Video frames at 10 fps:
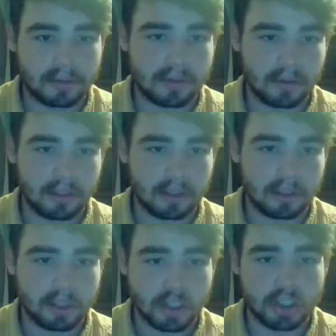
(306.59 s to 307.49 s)
still here,
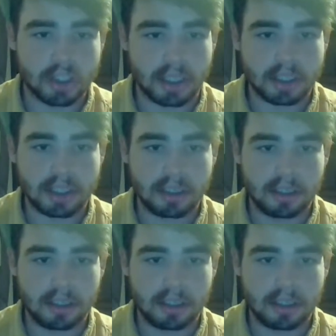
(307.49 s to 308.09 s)
just changed.